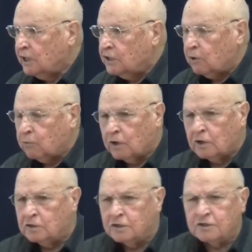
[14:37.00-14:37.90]
The
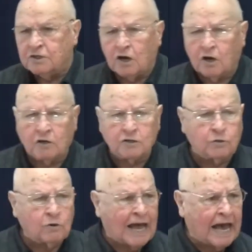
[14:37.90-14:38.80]
world is not going to
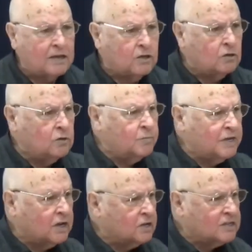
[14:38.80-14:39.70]
like you
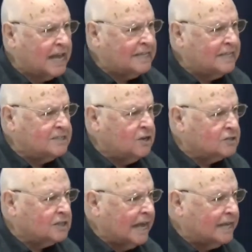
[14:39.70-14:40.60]
because they did
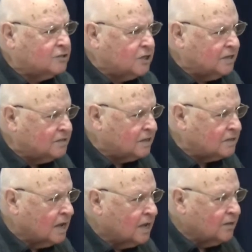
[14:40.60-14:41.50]
not like Jesus
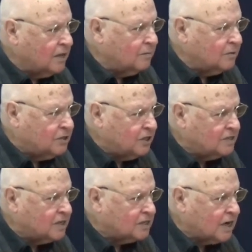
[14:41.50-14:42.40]

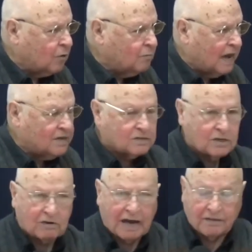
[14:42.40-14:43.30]
our
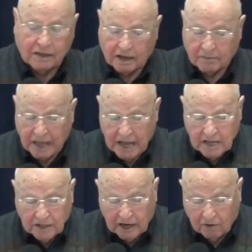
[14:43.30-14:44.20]
master either.
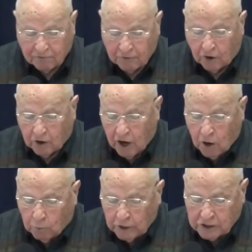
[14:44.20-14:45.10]
Therefore,
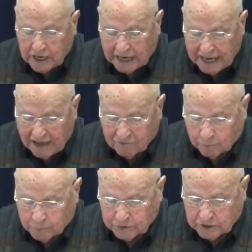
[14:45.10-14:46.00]
we shall have
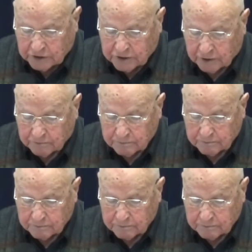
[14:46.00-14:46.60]
opposition.